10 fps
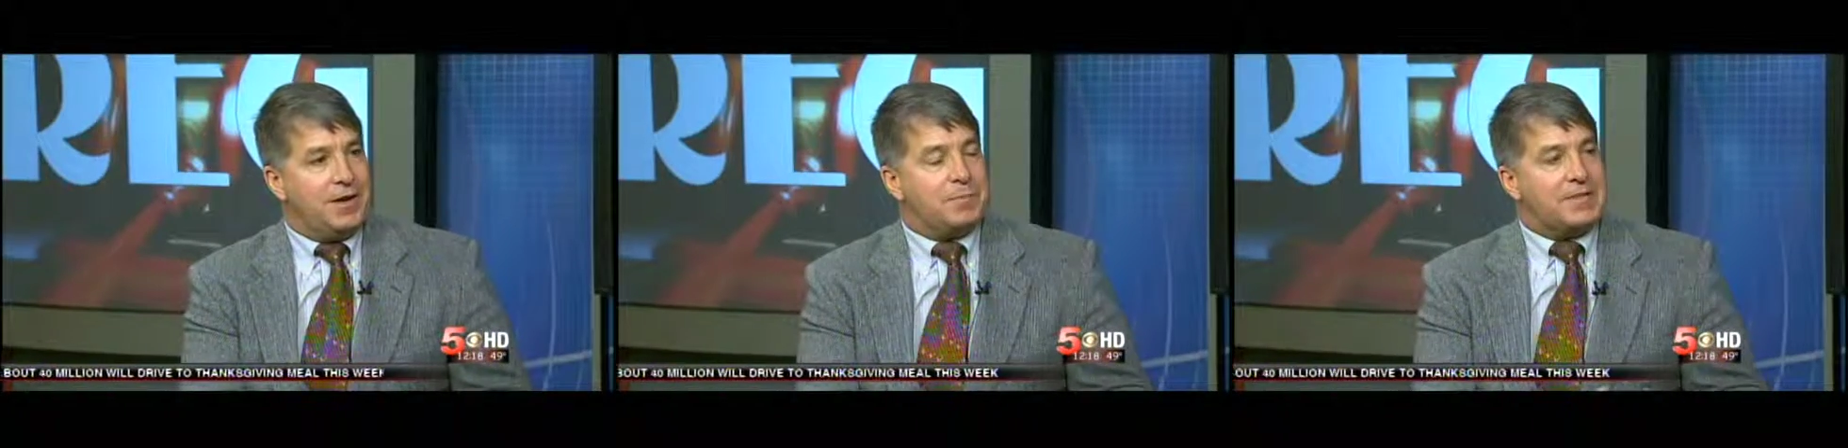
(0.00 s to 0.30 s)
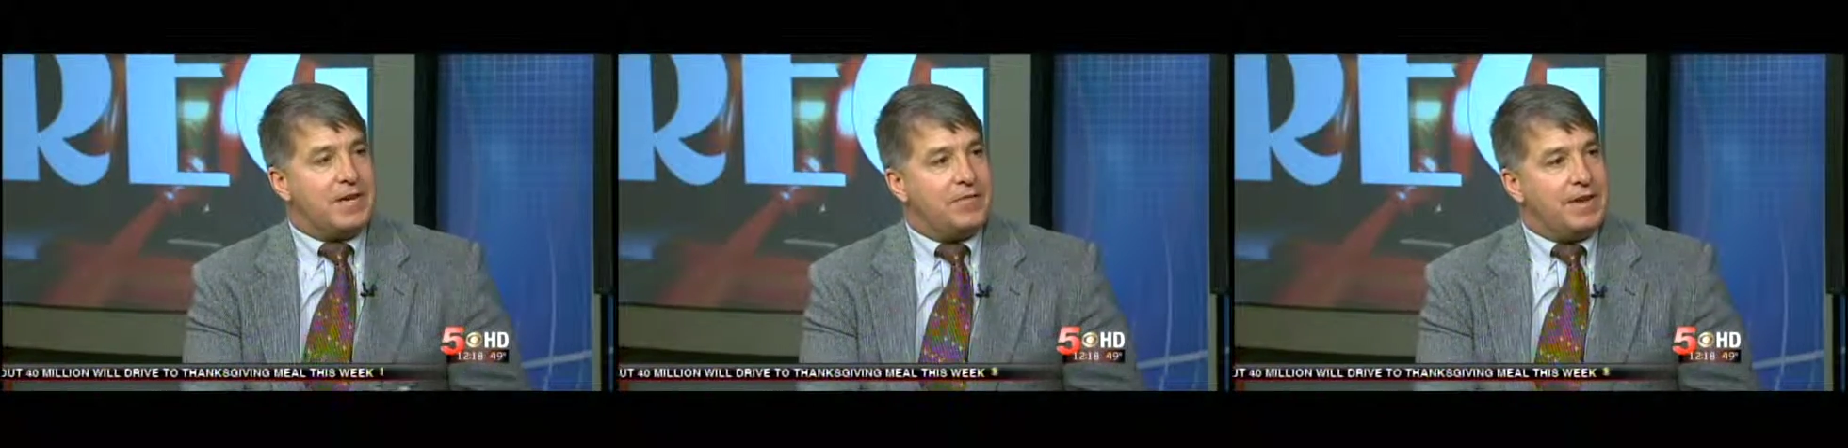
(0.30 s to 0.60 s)

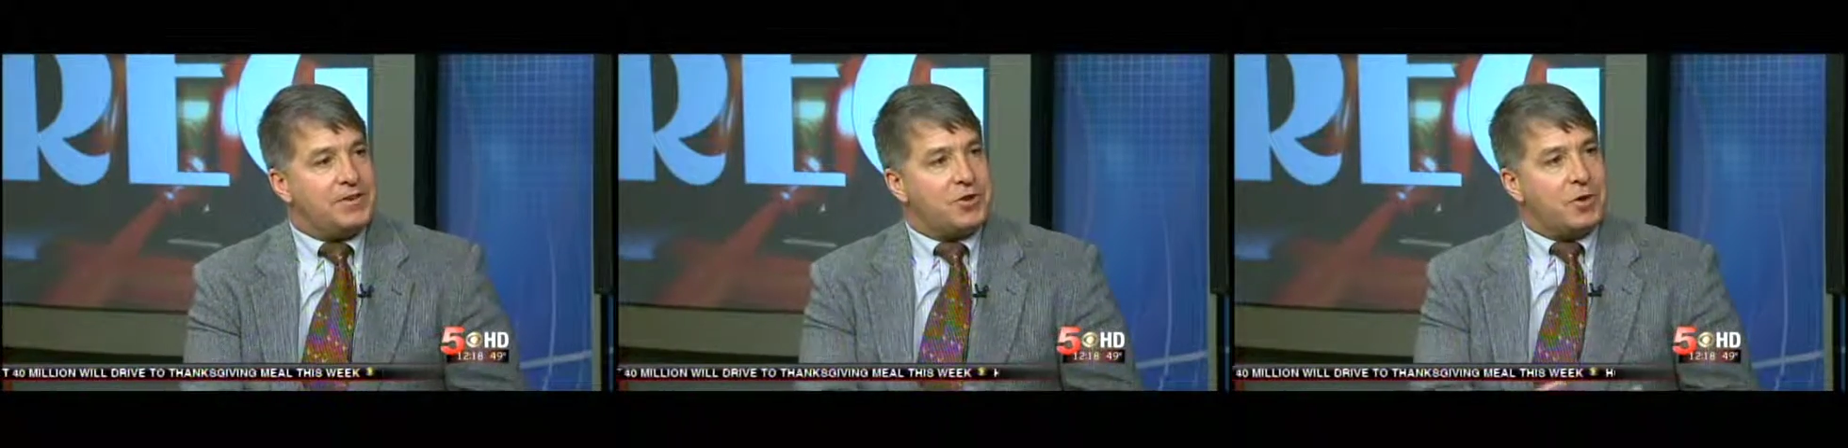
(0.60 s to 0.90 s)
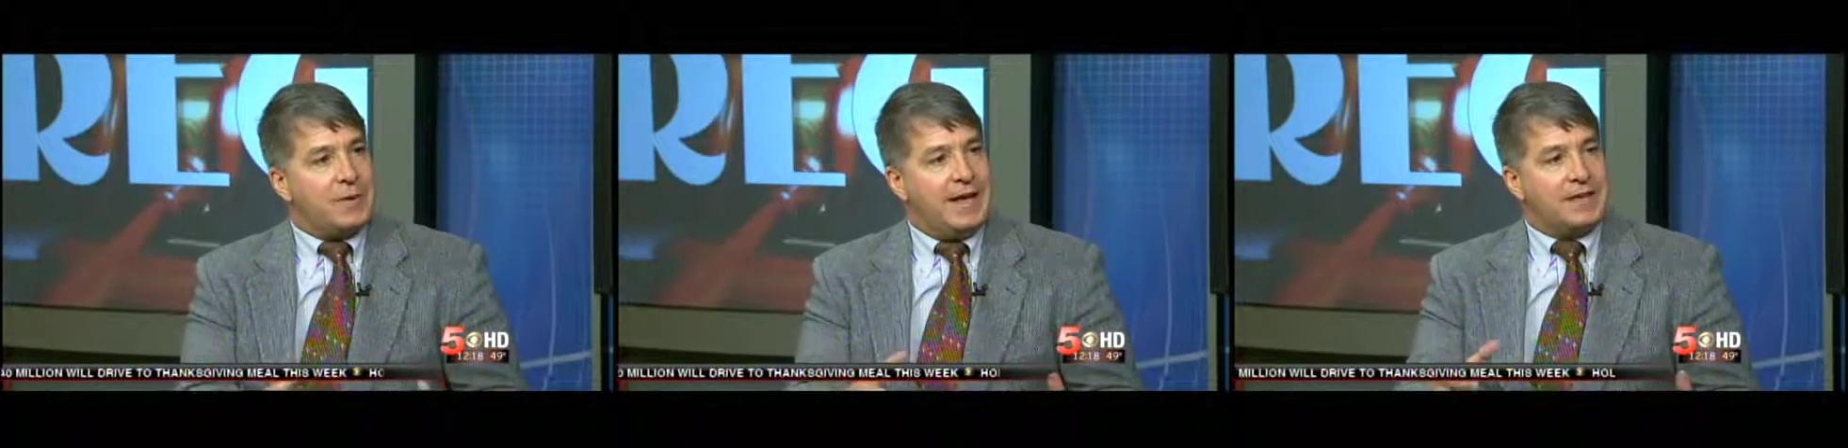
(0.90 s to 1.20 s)
But Salvation
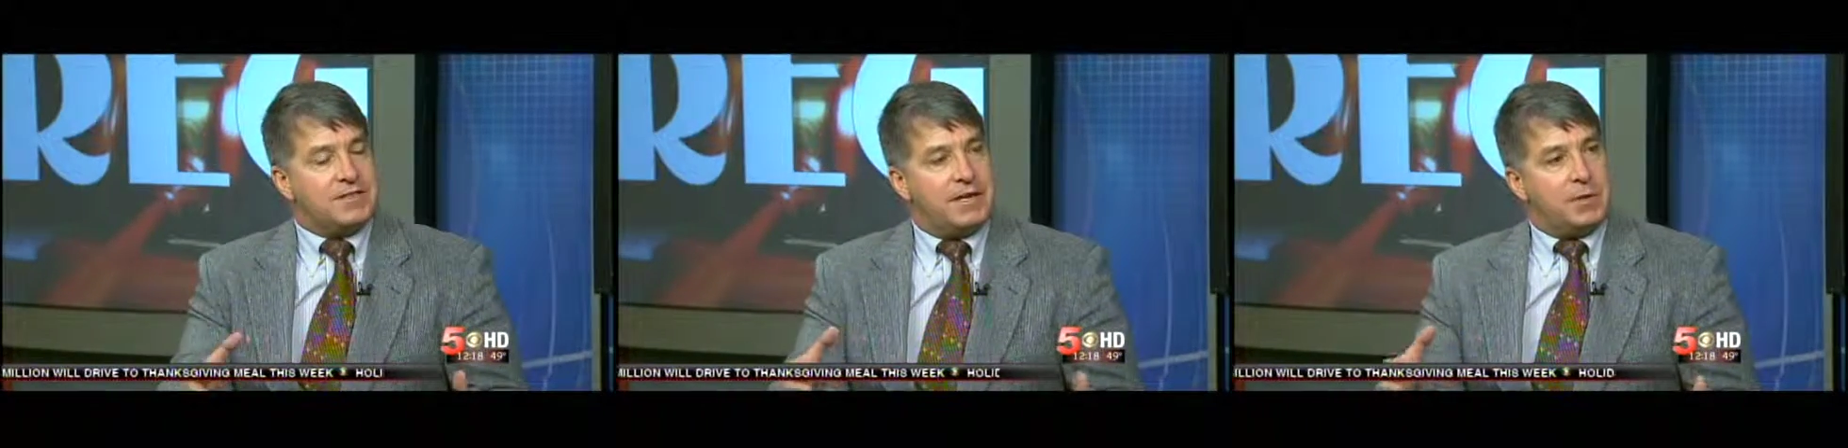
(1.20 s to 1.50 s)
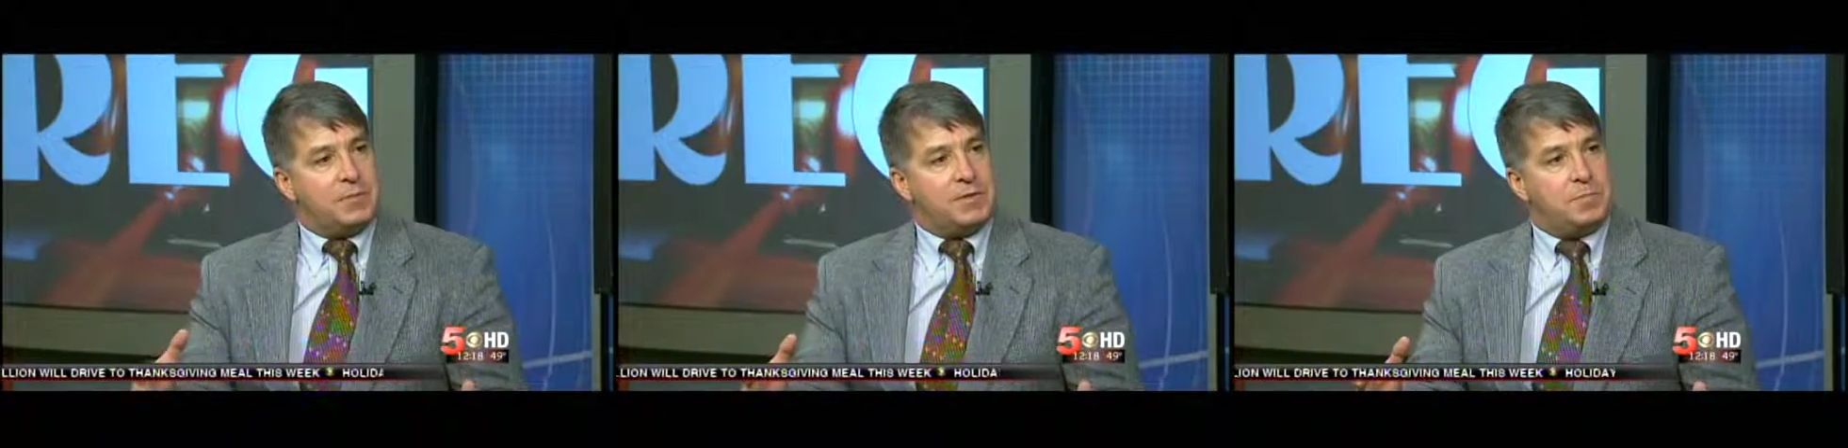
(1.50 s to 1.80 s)
Army has to
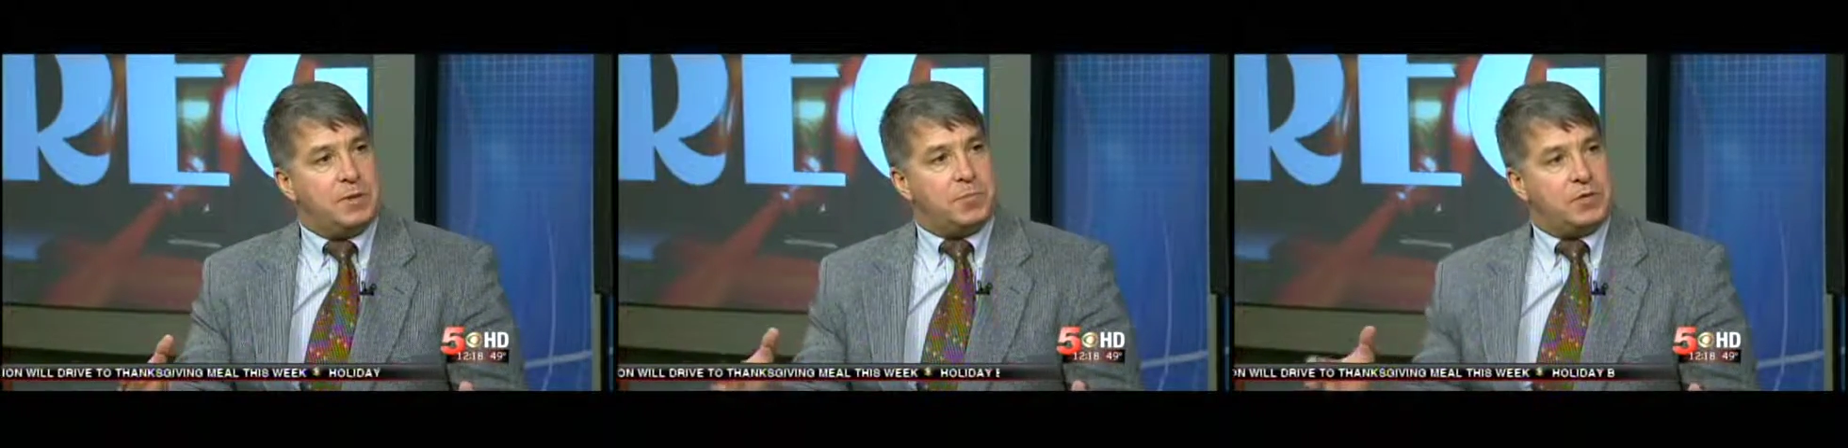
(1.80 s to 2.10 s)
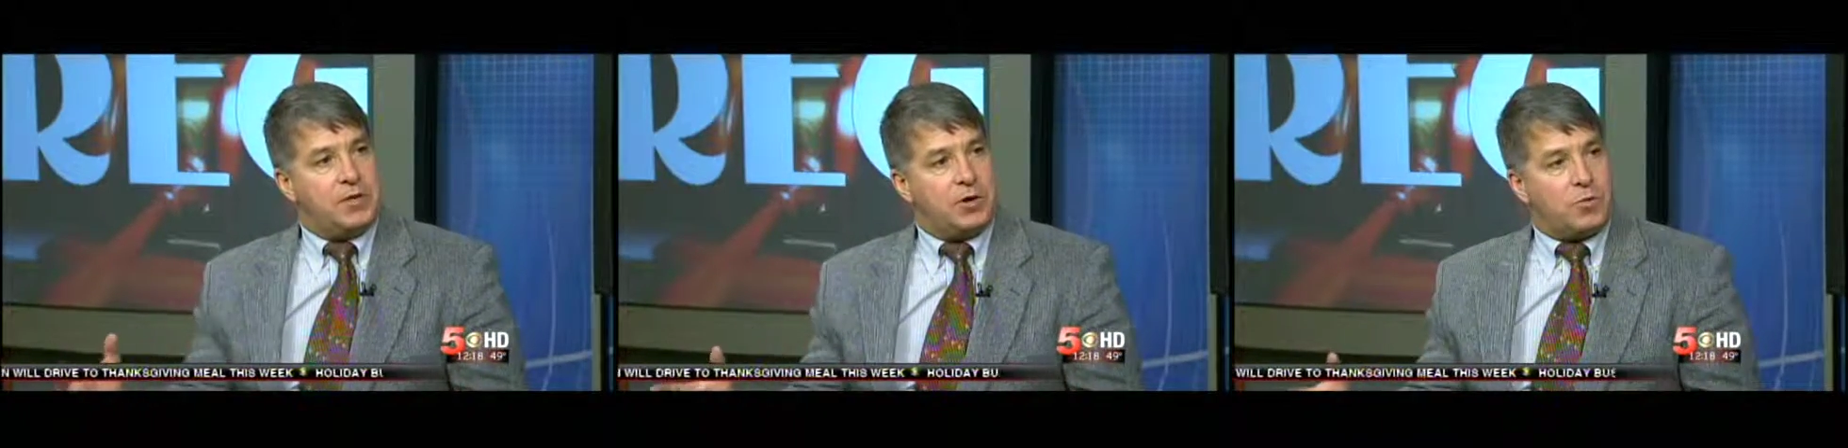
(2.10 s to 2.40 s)
help these people
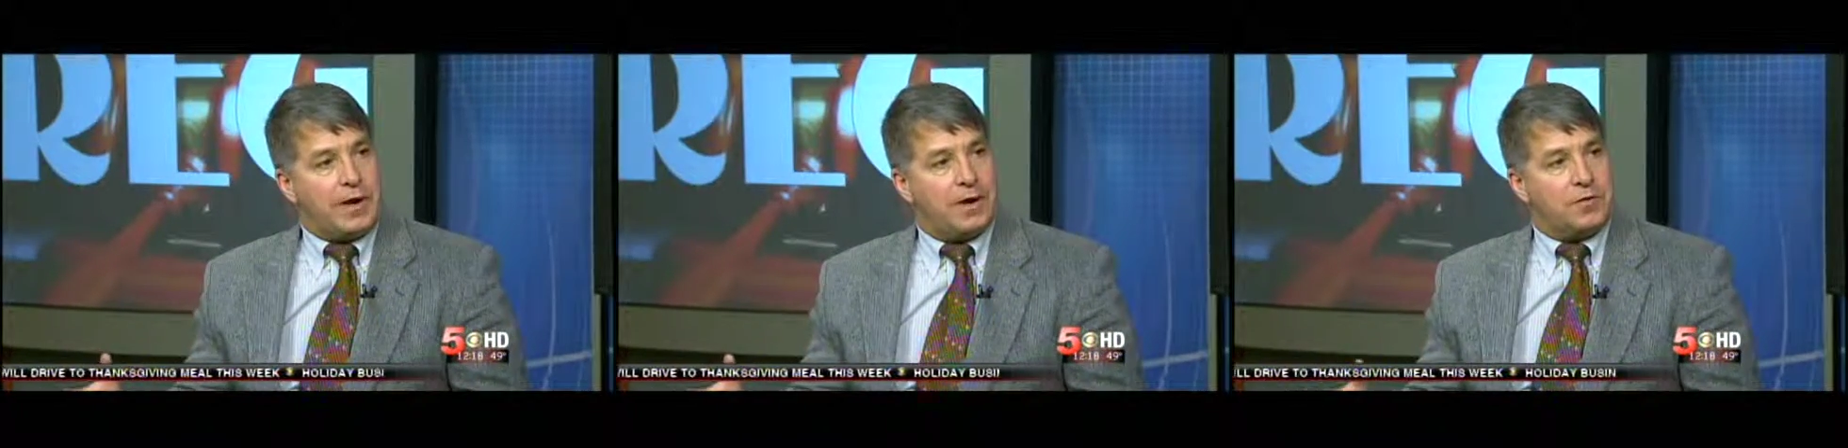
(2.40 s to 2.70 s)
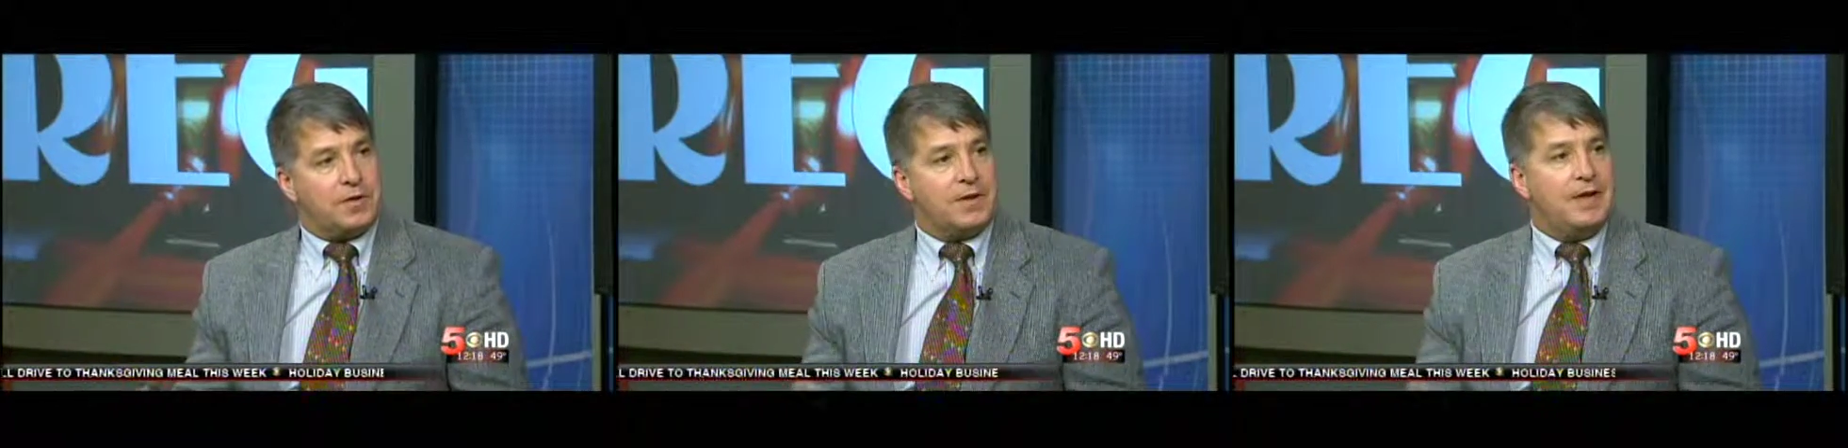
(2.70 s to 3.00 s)
year
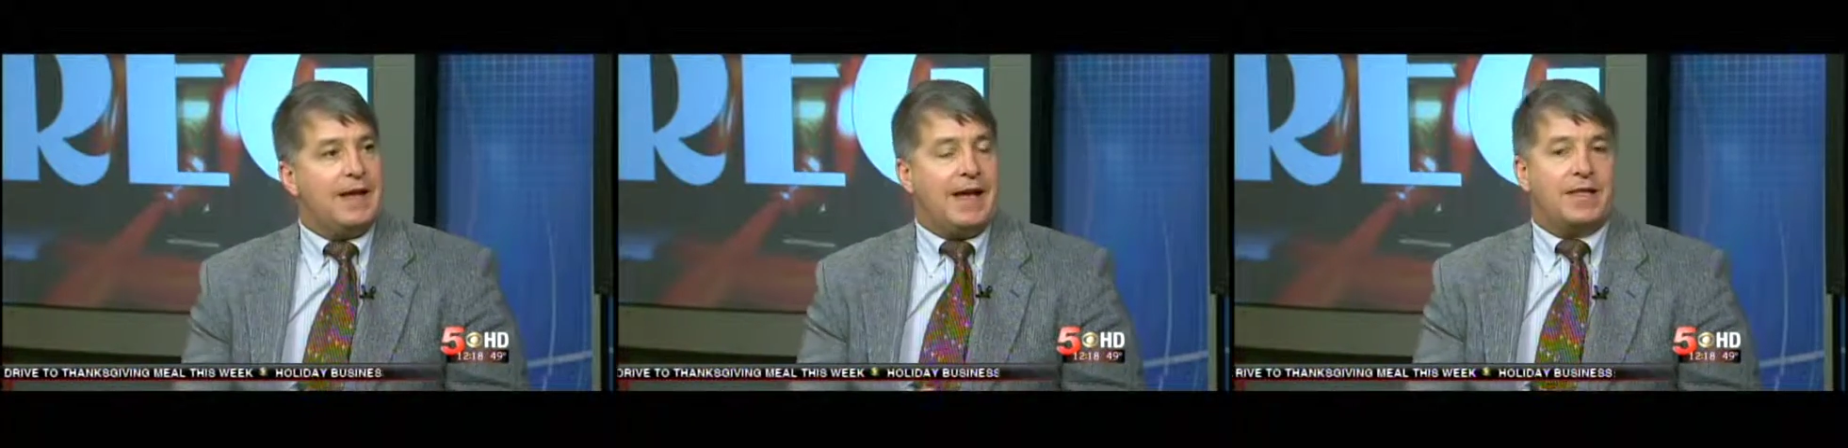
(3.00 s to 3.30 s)
round. Right.